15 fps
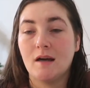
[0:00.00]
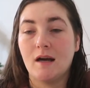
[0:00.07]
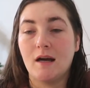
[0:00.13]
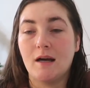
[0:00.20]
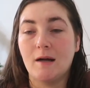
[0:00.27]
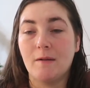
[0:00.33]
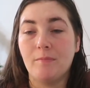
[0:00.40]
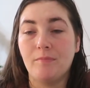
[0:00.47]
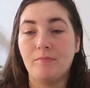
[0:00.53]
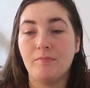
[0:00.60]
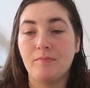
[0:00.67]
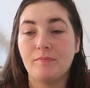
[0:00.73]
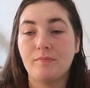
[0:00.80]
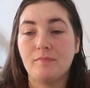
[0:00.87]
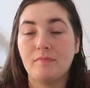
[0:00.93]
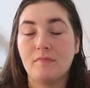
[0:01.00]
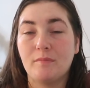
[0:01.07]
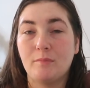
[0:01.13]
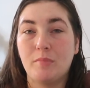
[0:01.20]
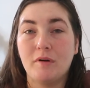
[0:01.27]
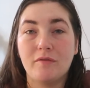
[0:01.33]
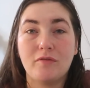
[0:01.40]
um
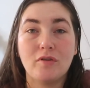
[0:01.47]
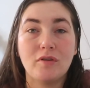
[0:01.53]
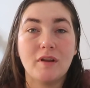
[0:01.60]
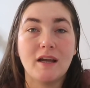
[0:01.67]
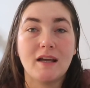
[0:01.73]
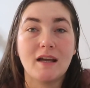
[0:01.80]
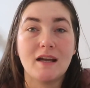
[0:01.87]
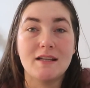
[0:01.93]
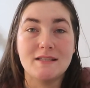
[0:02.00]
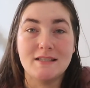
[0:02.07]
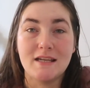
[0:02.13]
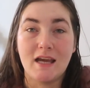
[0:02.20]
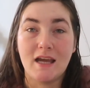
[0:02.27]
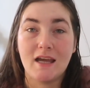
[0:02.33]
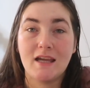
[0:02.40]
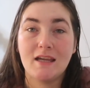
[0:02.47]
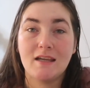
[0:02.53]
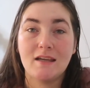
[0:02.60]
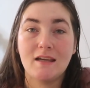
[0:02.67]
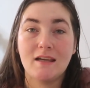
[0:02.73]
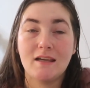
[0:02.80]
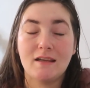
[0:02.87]
but for like a
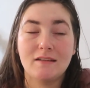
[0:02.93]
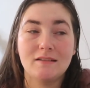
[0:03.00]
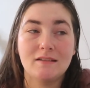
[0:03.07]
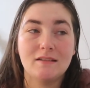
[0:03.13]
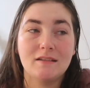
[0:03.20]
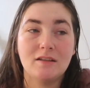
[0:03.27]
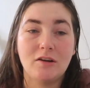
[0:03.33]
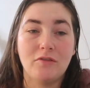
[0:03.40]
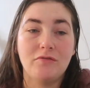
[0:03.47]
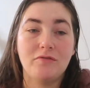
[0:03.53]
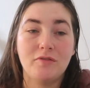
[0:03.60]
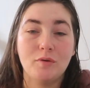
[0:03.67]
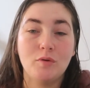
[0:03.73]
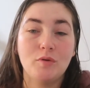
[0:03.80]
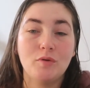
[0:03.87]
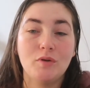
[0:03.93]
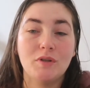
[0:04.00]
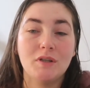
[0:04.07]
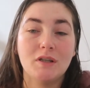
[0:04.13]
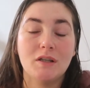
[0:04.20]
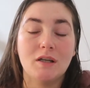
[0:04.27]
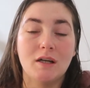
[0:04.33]
day of
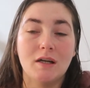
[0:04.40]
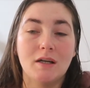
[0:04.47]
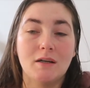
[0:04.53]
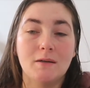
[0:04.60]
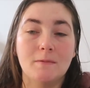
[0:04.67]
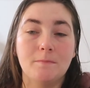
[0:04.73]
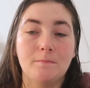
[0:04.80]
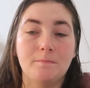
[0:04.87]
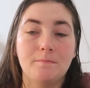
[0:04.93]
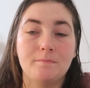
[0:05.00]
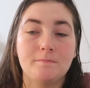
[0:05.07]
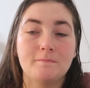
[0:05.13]
food um